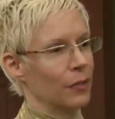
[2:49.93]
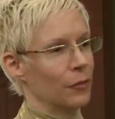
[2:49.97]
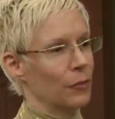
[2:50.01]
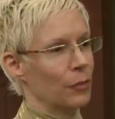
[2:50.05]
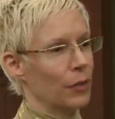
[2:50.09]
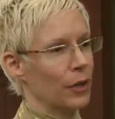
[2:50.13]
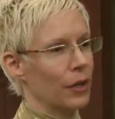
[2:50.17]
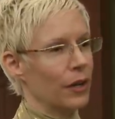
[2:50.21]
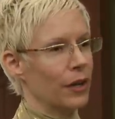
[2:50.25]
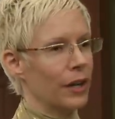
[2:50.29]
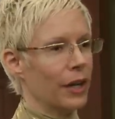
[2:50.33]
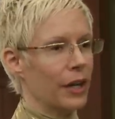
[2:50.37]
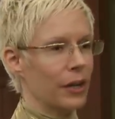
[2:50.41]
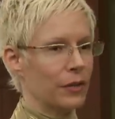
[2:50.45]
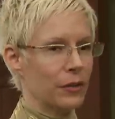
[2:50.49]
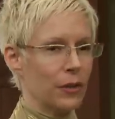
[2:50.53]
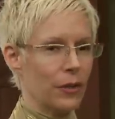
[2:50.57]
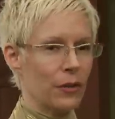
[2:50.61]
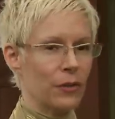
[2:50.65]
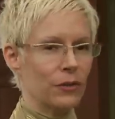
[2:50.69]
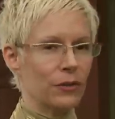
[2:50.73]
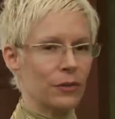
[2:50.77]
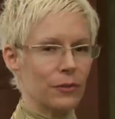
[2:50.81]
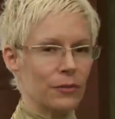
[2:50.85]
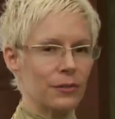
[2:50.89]
where I
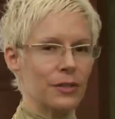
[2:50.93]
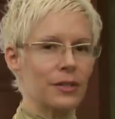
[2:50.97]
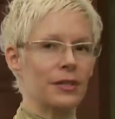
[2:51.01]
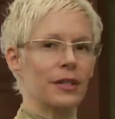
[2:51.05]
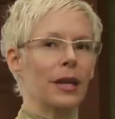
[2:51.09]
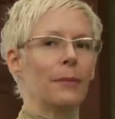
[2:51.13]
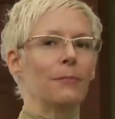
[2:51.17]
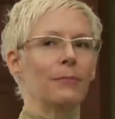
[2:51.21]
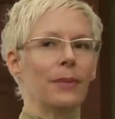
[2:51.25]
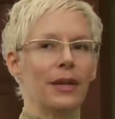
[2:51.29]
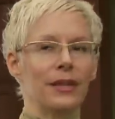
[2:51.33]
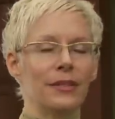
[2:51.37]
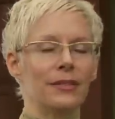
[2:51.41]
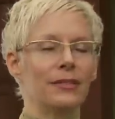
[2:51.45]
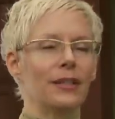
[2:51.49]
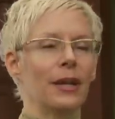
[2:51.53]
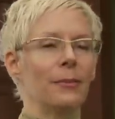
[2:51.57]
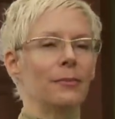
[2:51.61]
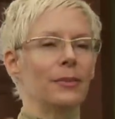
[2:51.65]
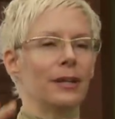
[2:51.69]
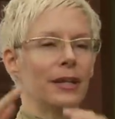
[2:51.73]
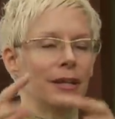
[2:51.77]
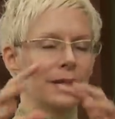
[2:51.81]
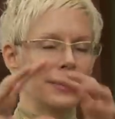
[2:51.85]
go through step by step and